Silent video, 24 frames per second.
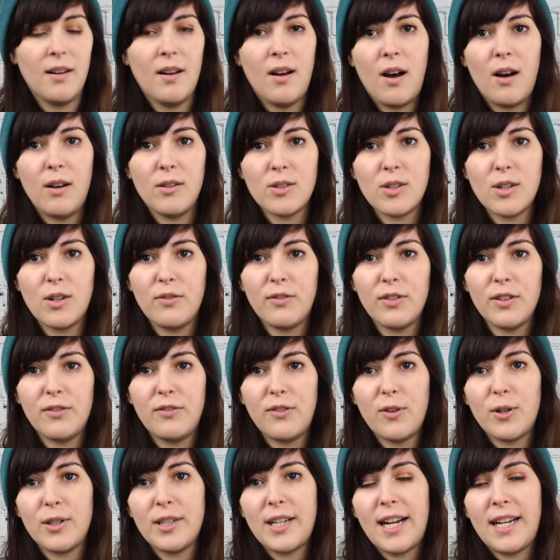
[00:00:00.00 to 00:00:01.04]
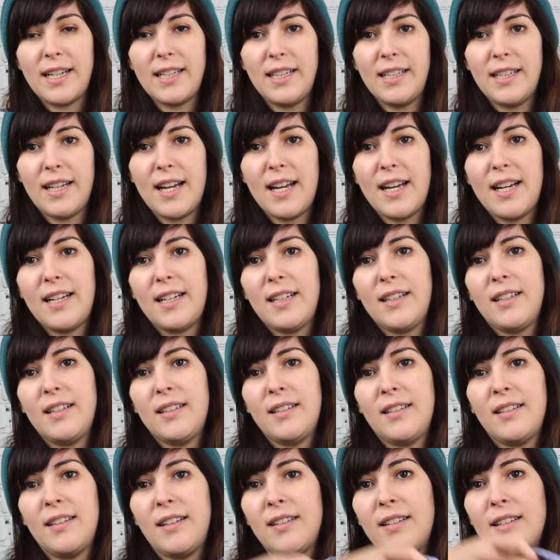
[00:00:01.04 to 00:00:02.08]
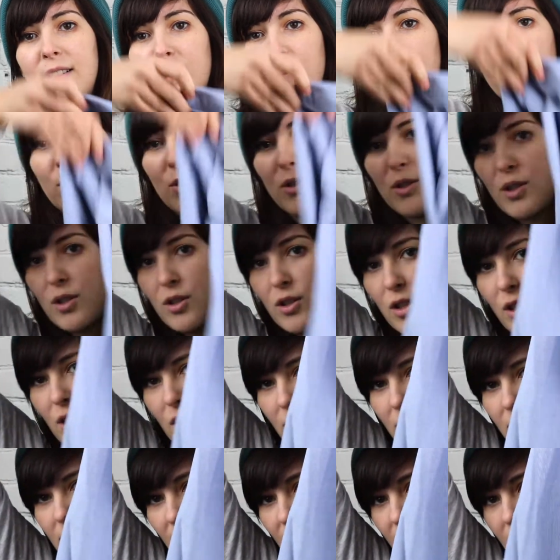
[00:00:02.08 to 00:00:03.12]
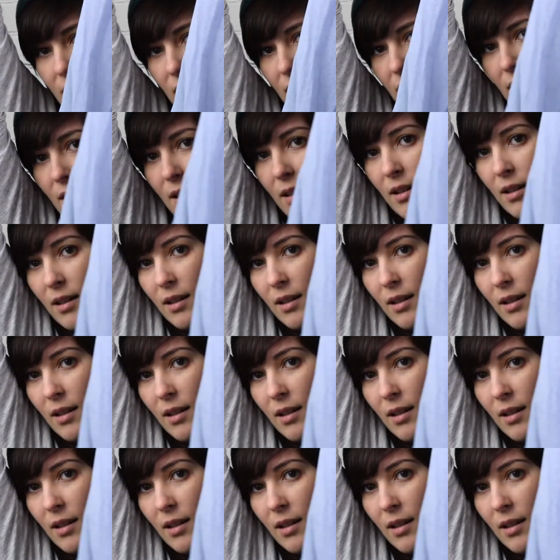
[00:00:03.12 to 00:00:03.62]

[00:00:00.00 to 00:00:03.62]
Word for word: also for $4.99. And this one's just your standard